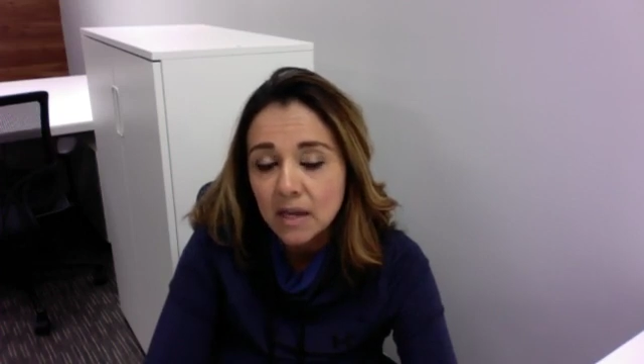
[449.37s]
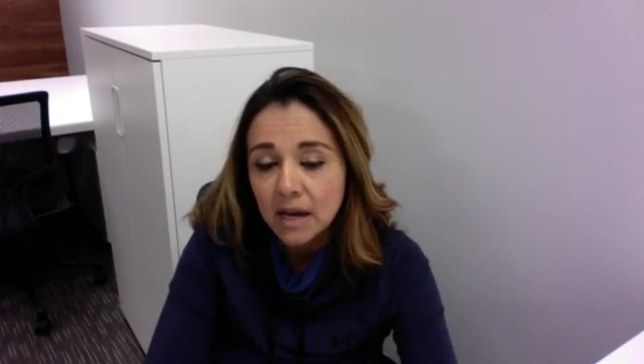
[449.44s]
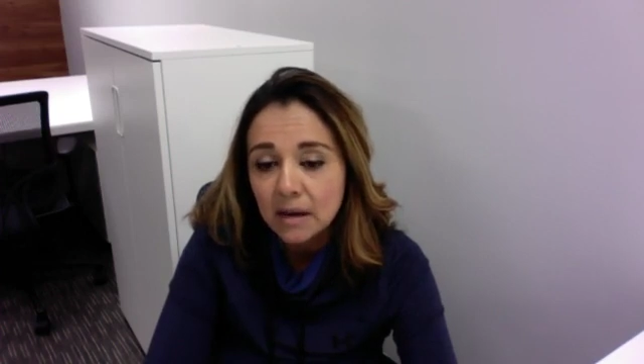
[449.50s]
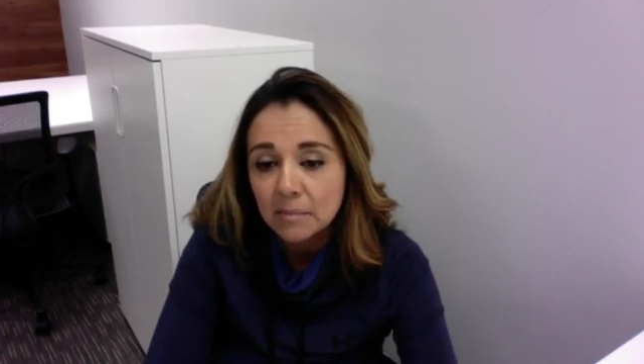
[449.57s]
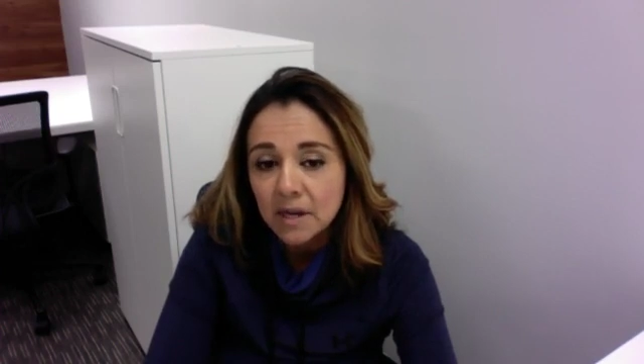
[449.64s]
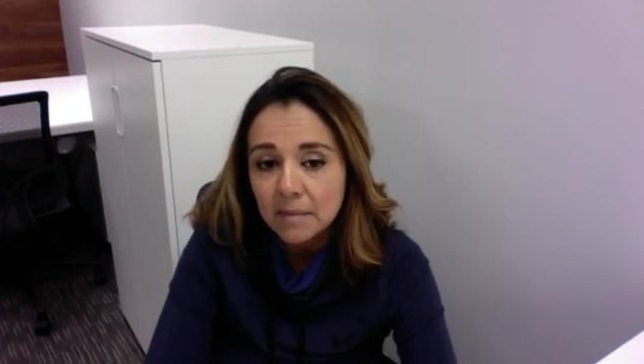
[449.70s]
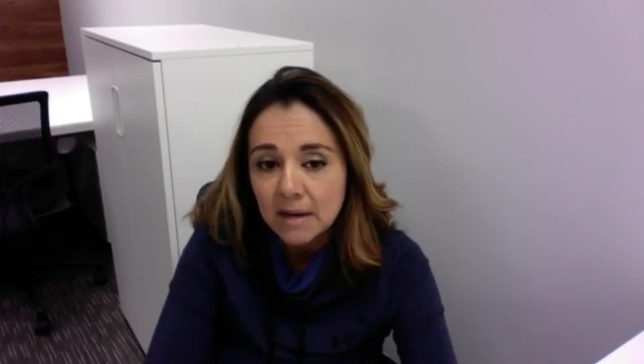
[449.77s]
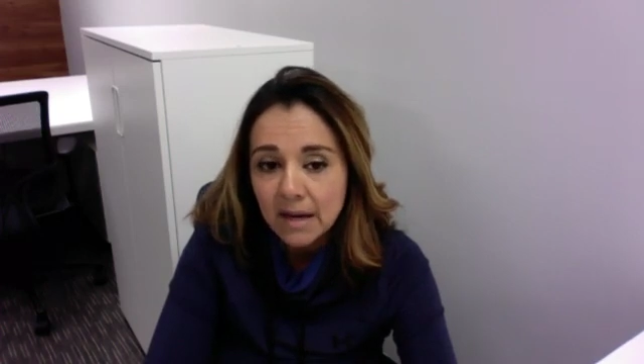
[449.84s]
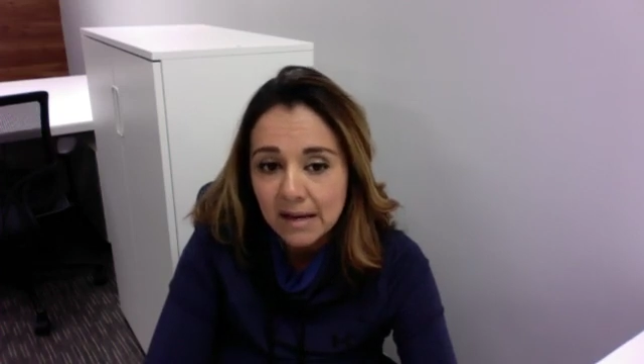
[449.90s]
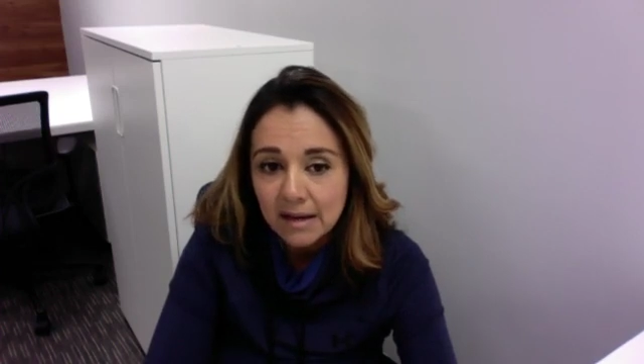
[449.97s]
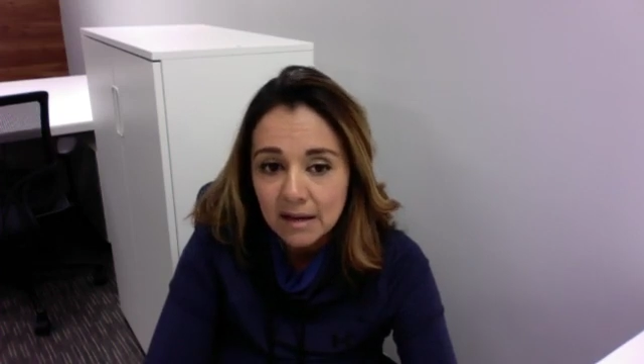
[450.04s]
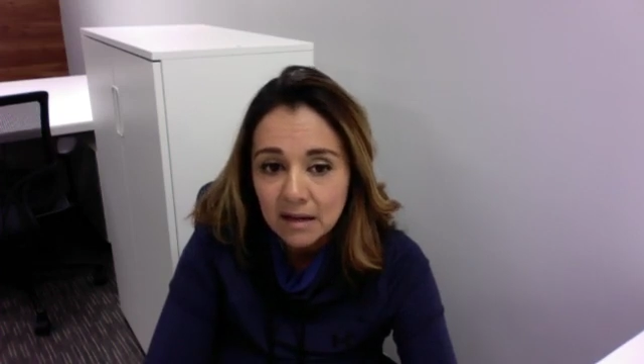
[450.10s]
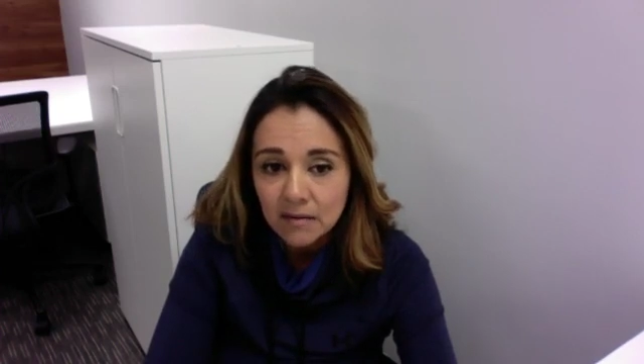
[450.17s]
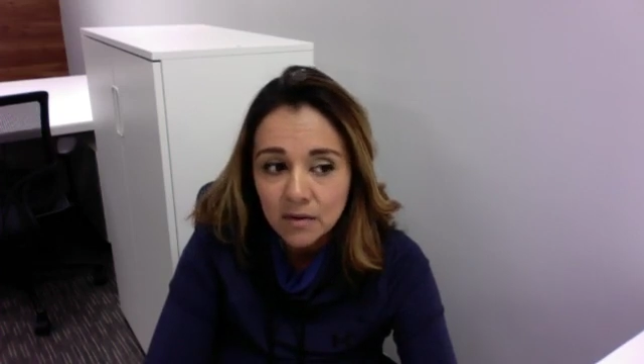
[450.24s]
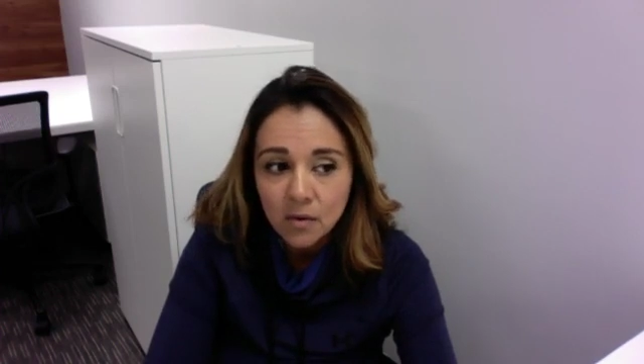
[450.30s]
that maybe I
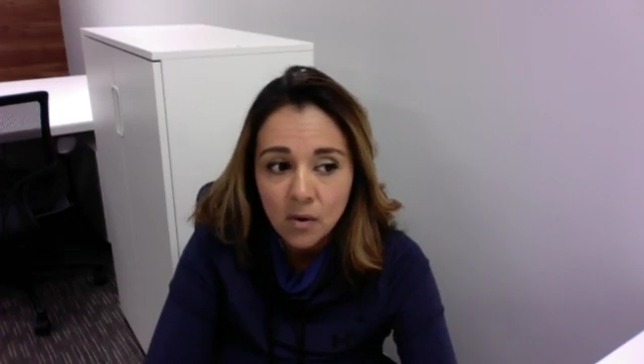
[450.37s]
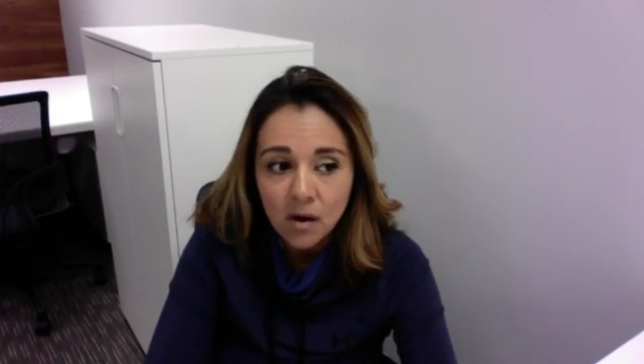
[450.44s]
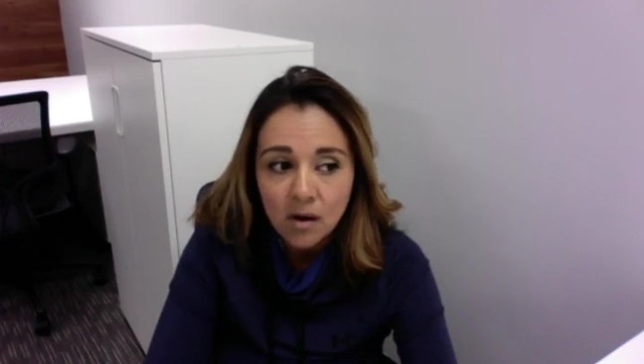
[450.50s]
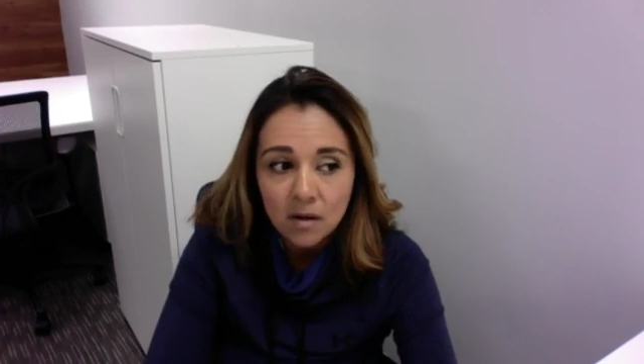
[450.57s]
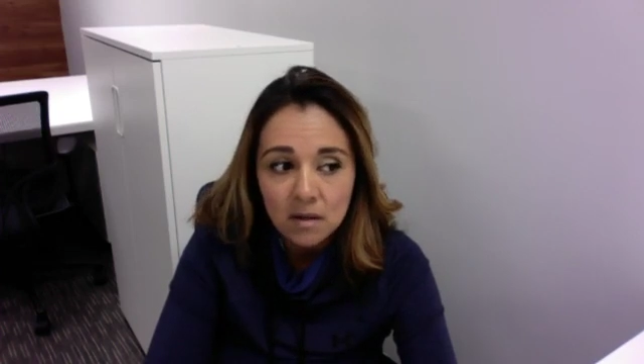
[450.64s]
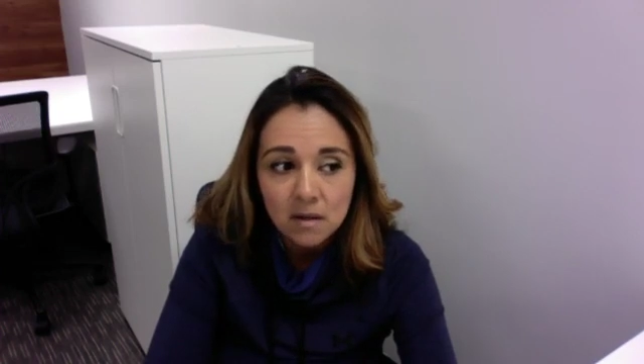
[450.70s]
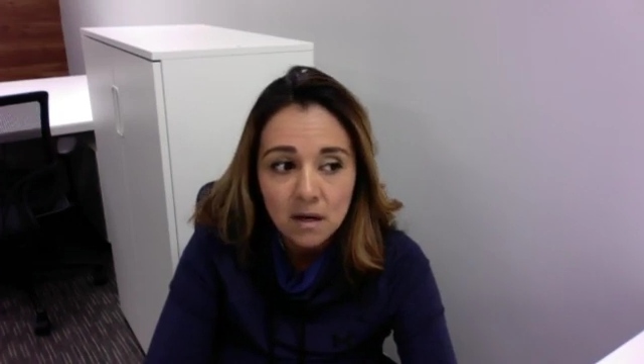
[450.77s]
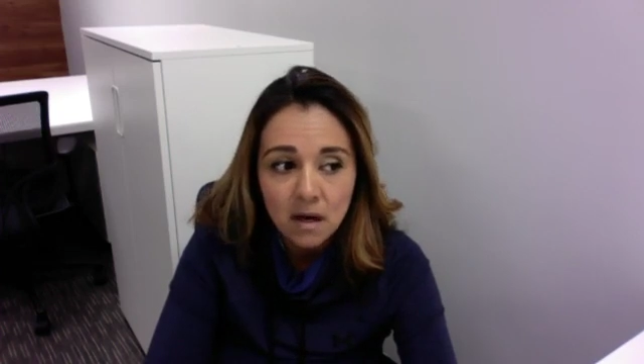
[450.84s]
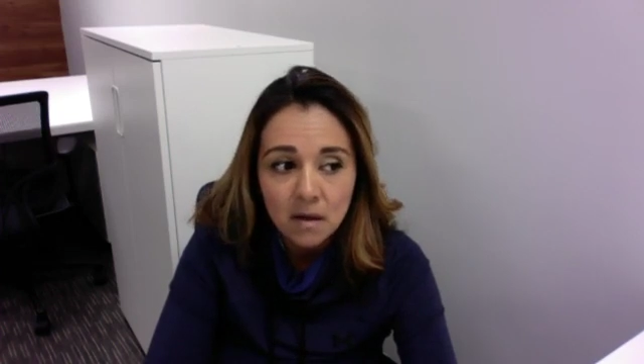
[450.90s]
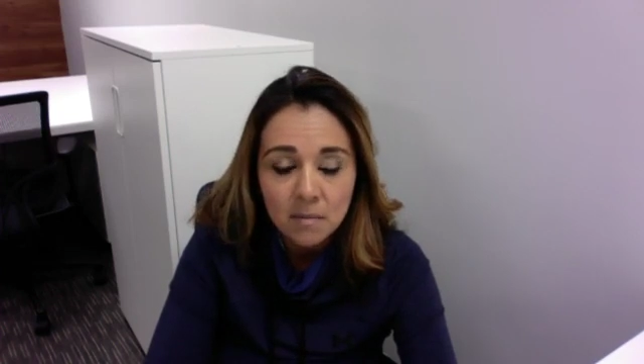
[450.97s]
can give you all